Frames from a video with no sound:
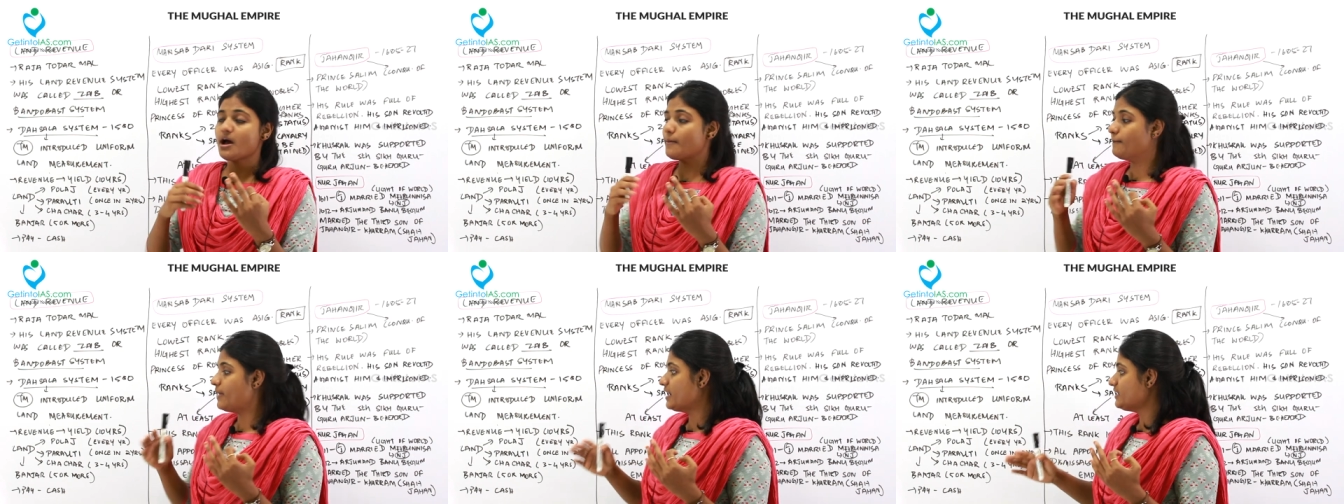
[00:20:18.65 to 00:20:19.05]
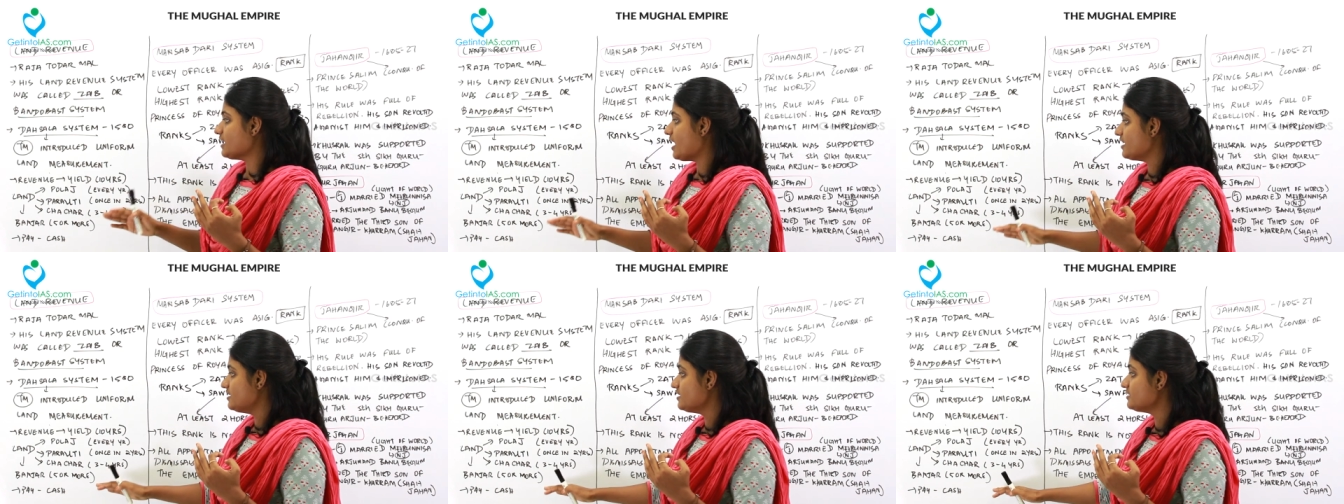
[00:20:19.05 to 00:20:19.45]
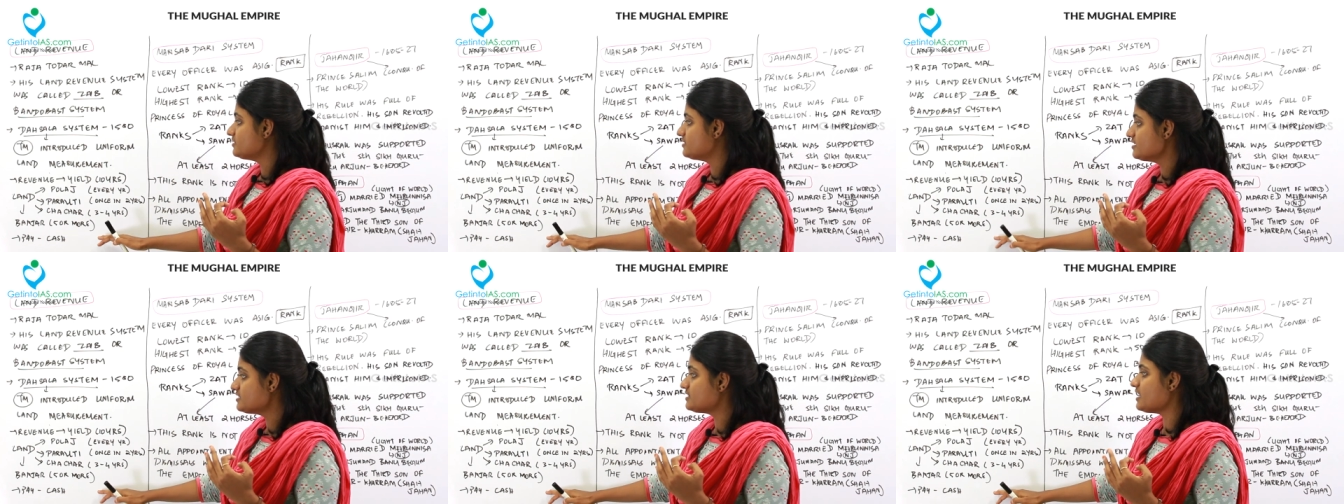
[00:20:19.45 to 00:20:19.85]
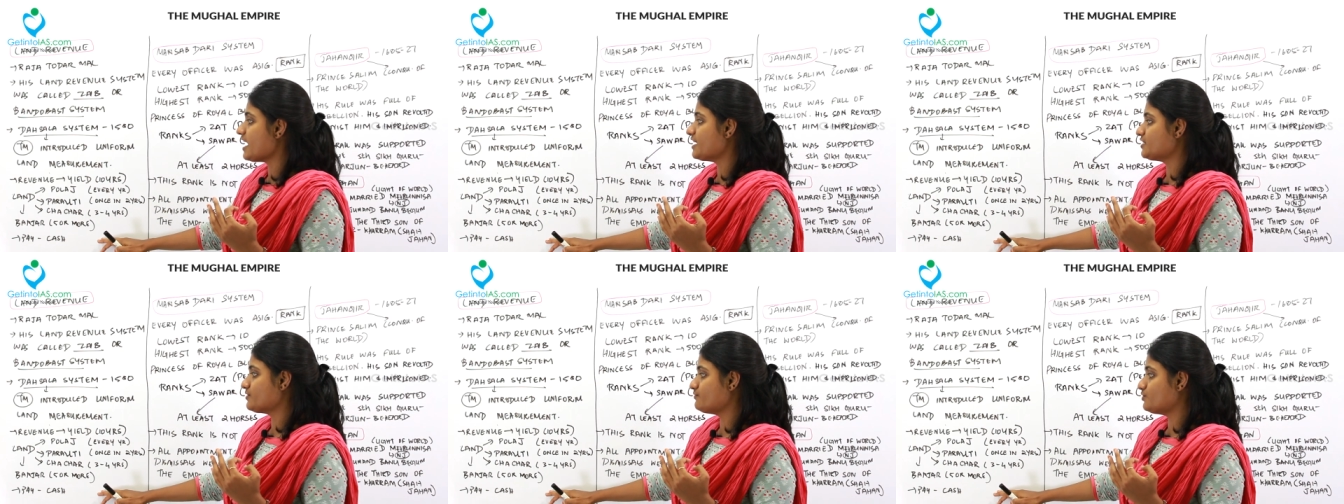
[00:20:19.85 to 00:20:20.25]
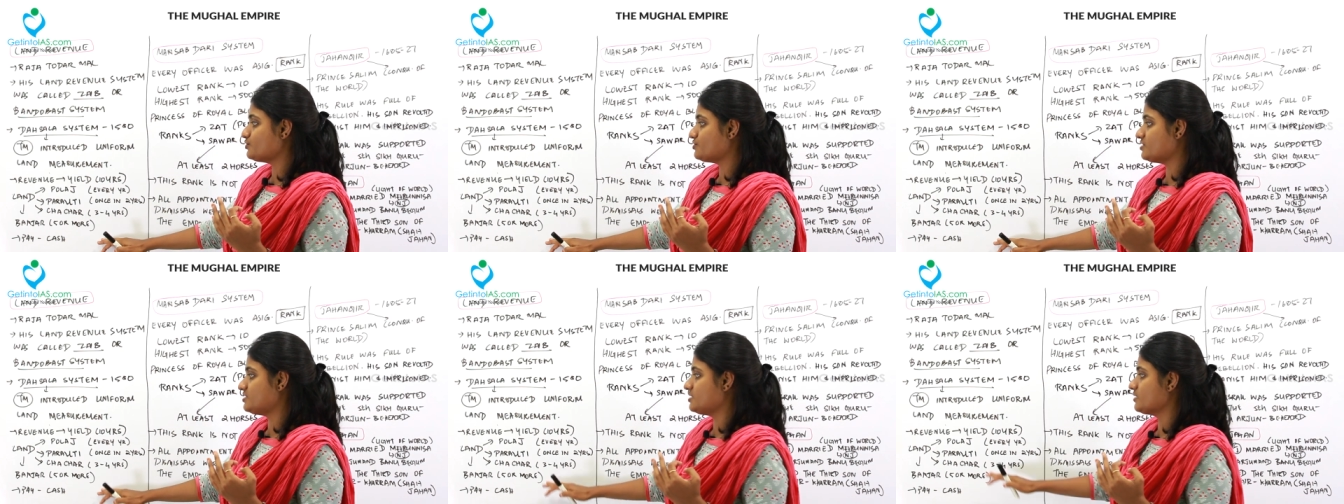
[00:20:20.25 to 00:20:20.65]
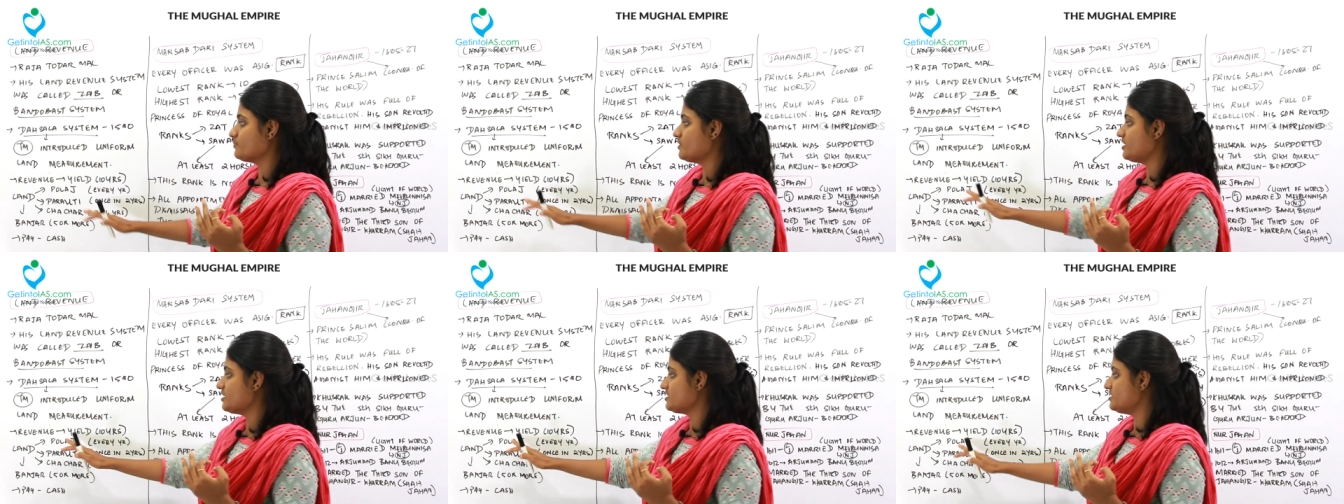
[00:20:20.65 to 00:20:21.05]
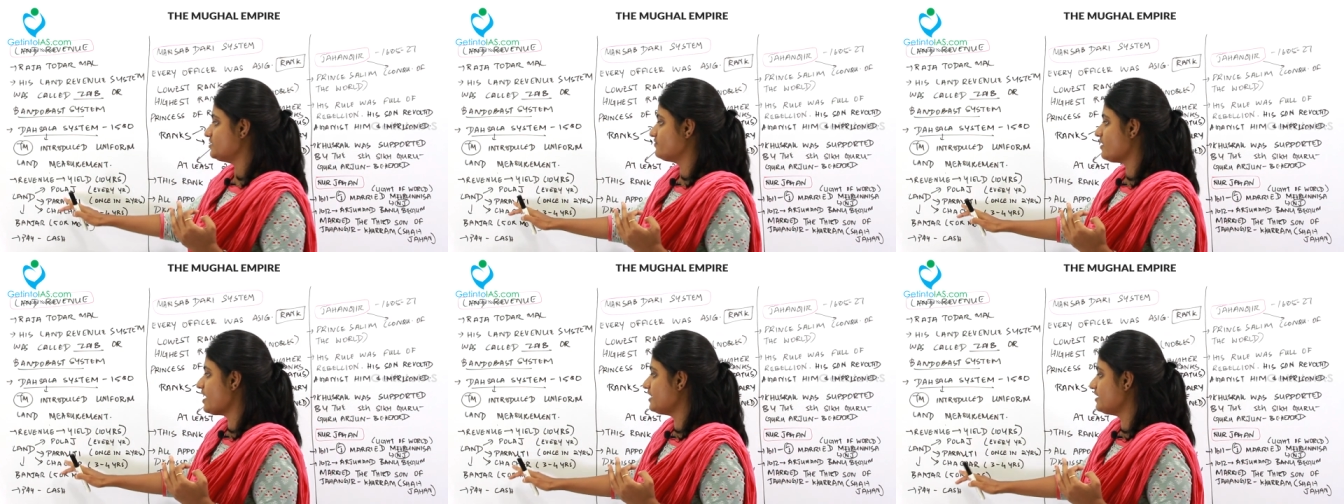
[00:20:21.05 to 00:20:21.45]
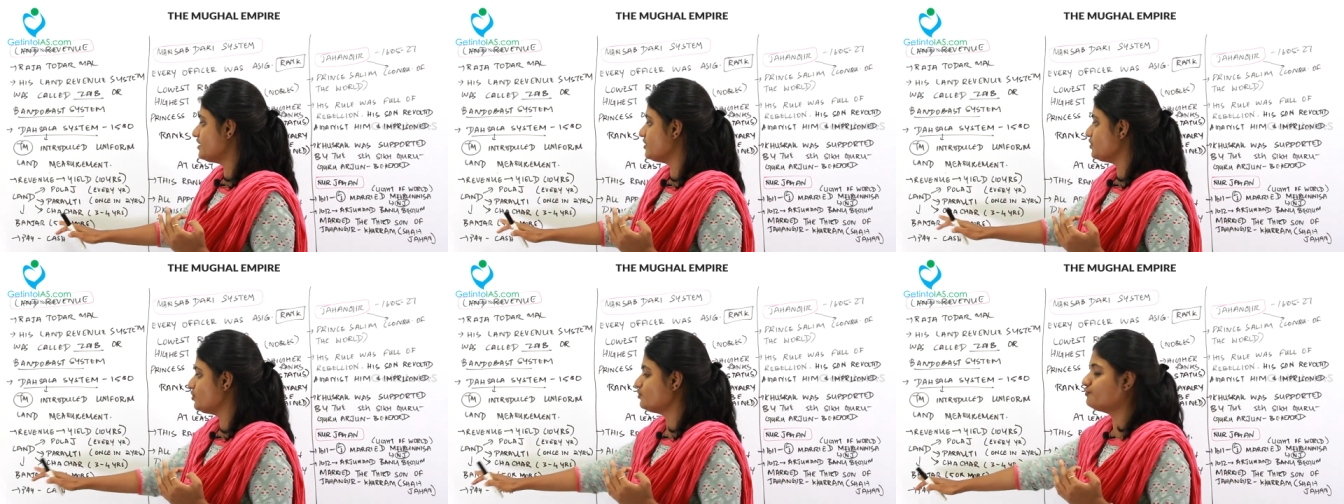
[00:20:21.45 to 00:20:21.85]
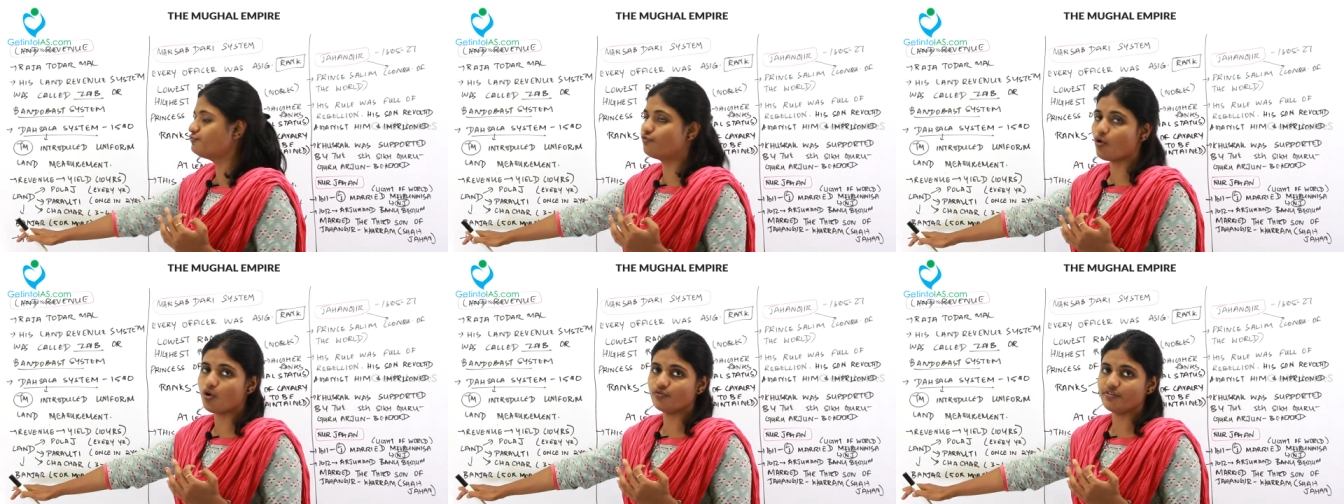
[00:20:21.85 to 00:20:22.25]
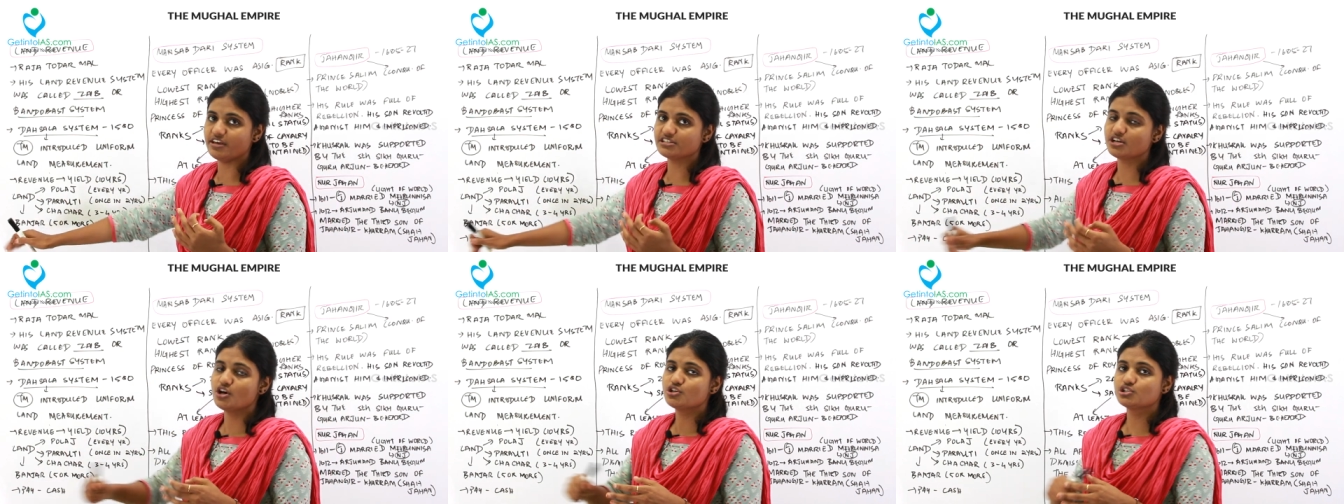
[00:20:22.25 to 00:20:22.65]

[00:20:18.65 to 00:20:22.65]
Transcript: But under this land revenue system, it is divided into four ways.